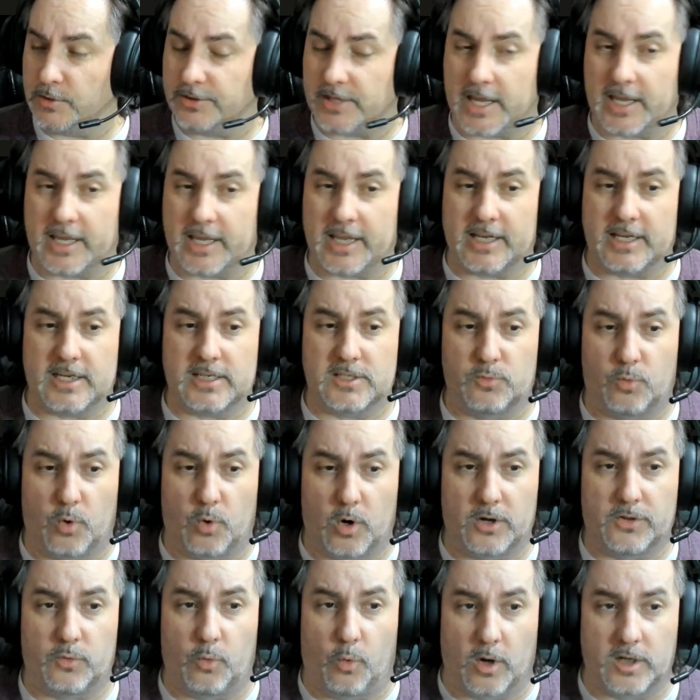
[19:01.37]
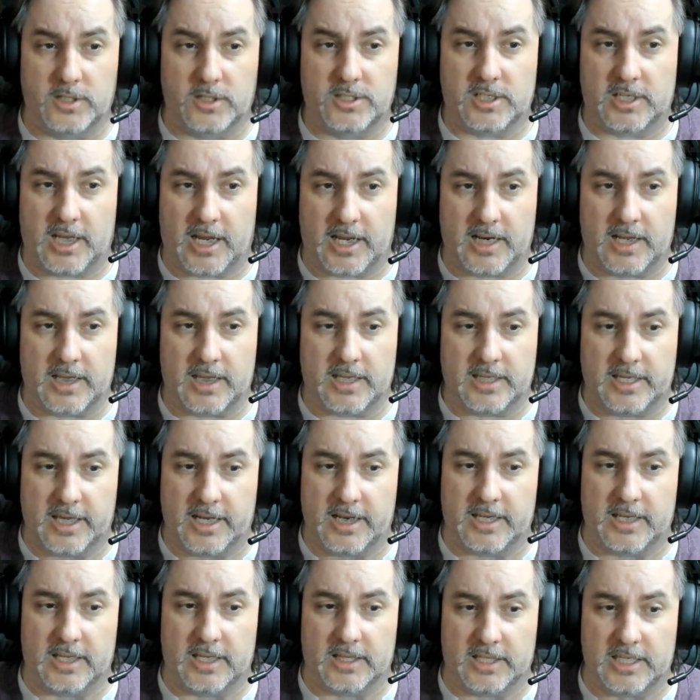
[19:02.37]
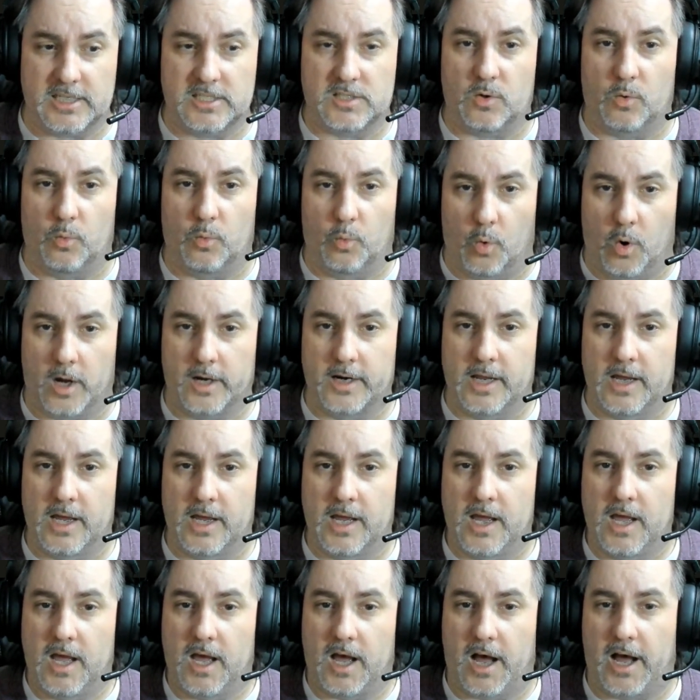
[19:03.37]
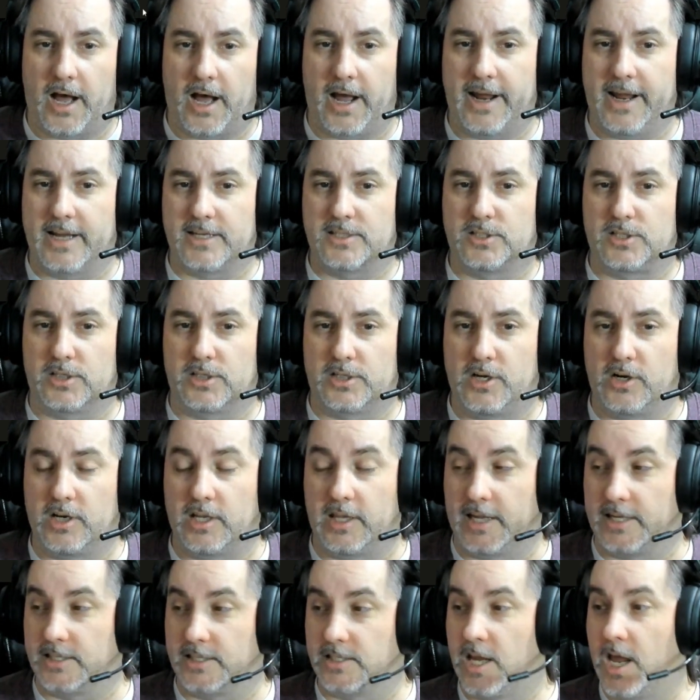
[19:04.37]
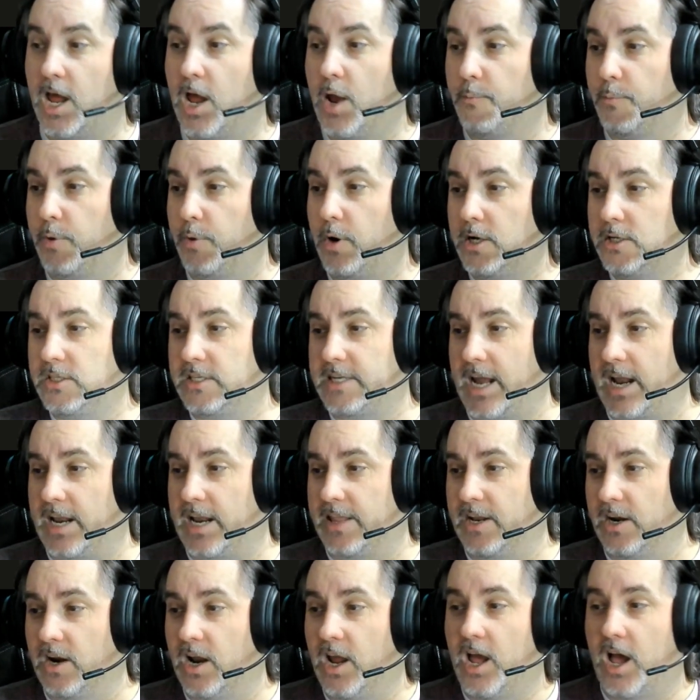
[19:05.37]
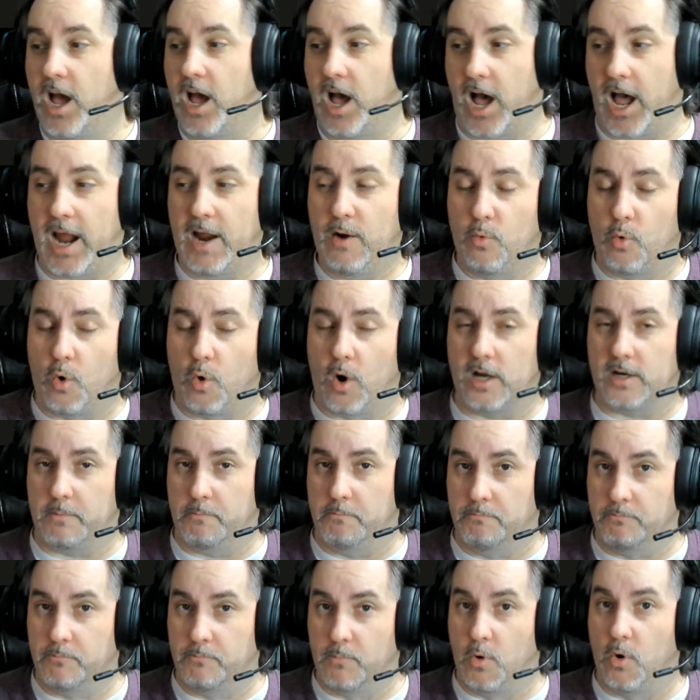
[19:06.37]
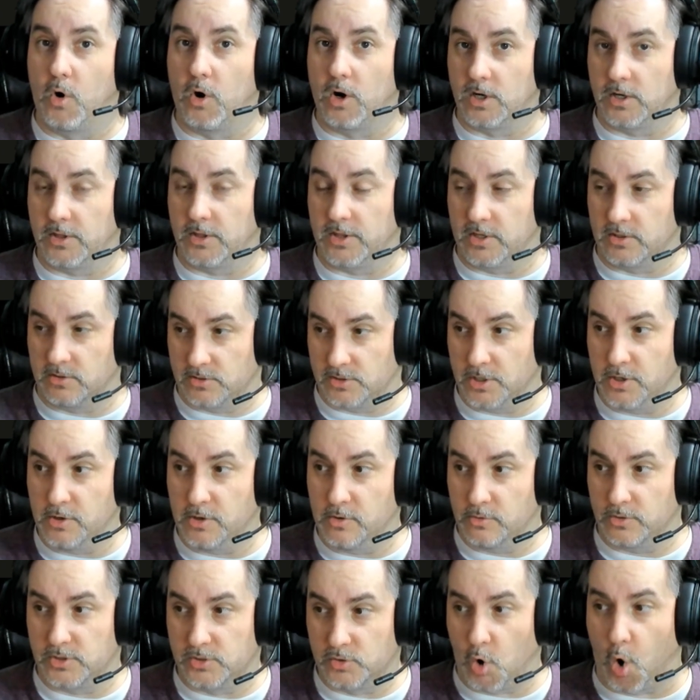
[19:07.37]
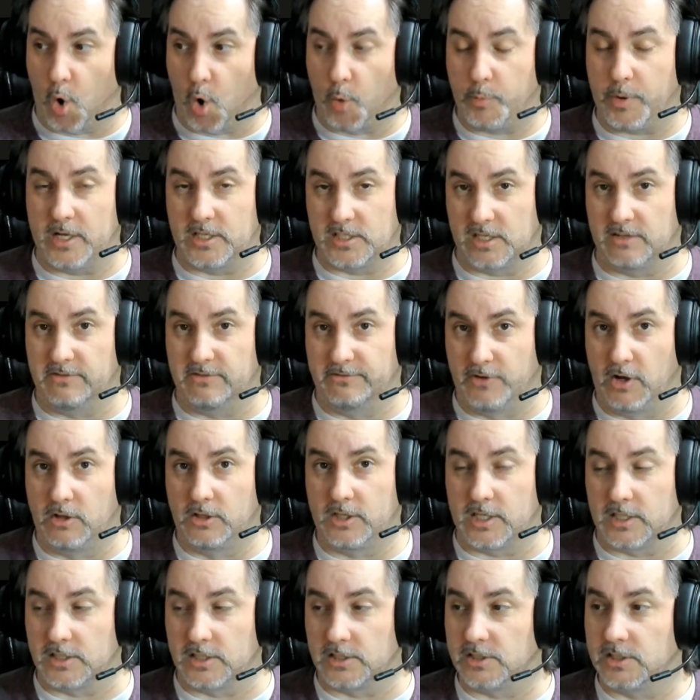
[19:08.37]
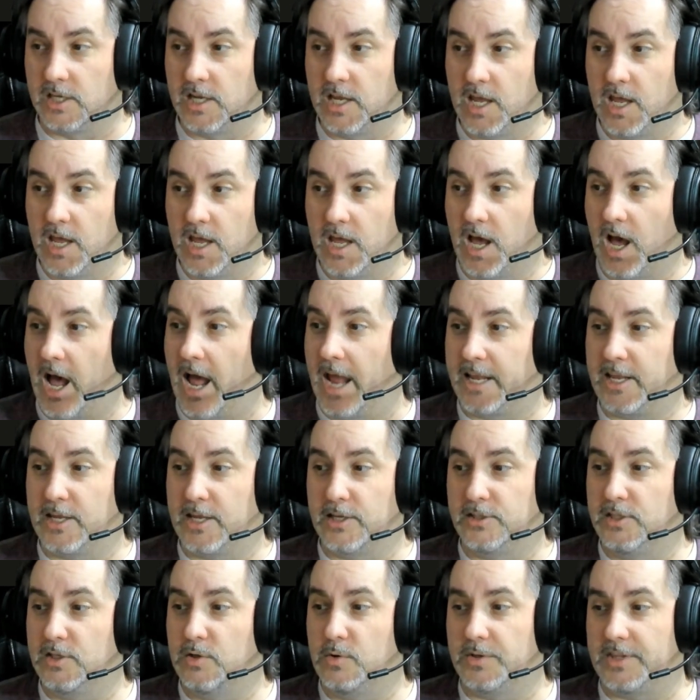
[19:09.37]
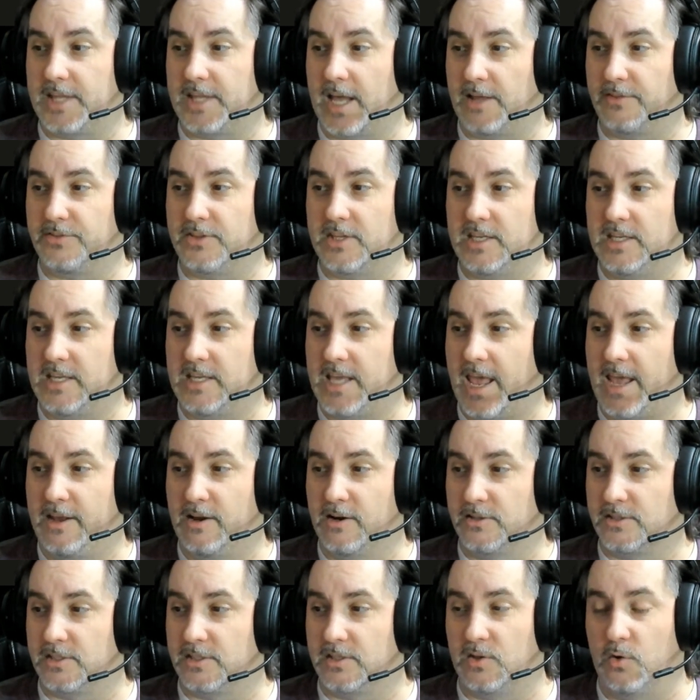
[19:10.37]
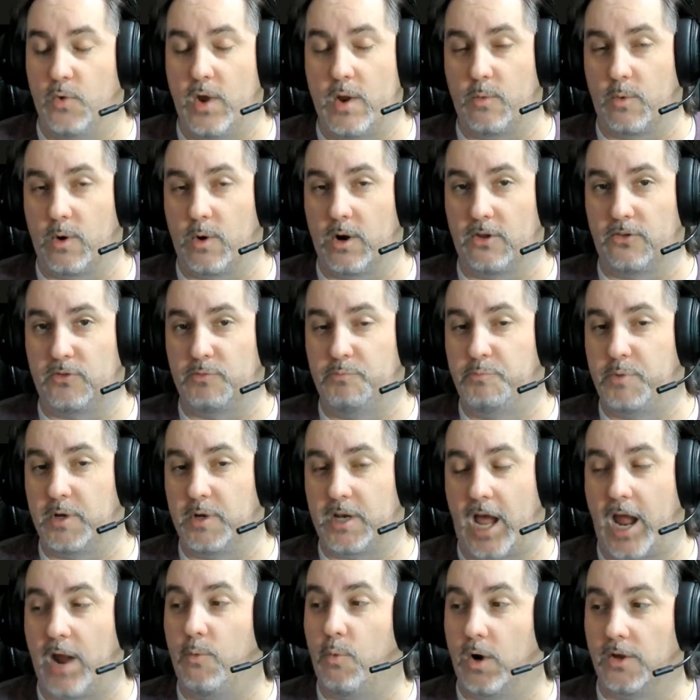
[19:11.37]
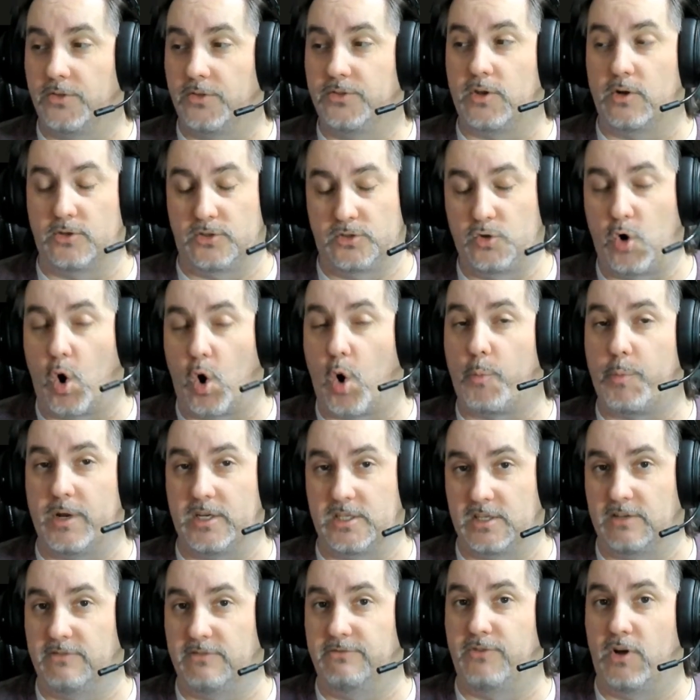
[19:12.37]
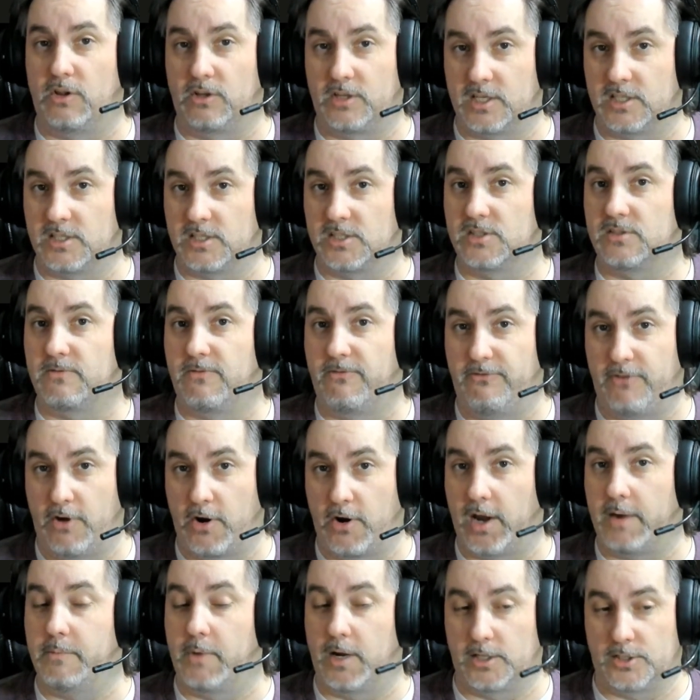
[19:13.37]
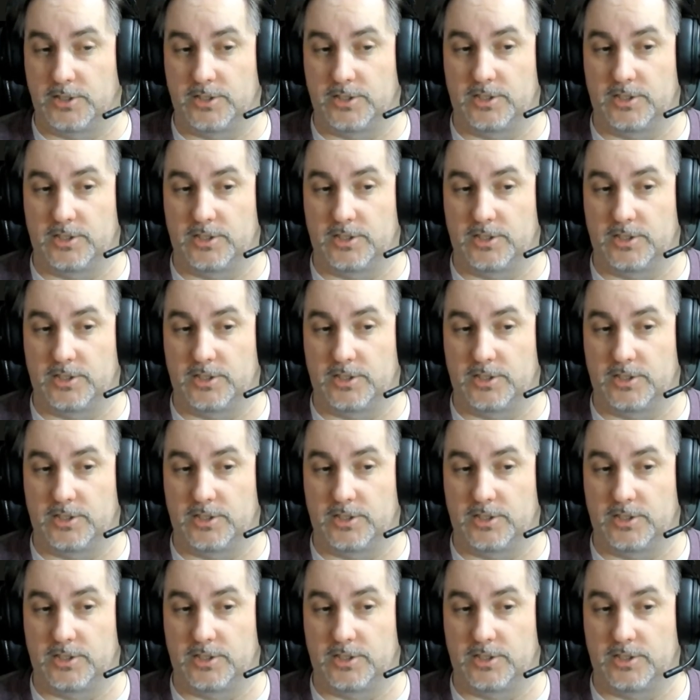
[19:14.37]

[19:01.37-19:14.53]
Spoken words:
it is worth, once again, getting at least one IS Security Lance. Personally, out of there, I want more than 2 Scorpions and Vulcans. I could do without the Jaegers and the Whitworths, but I want those Scorpions and Vulcans very much so.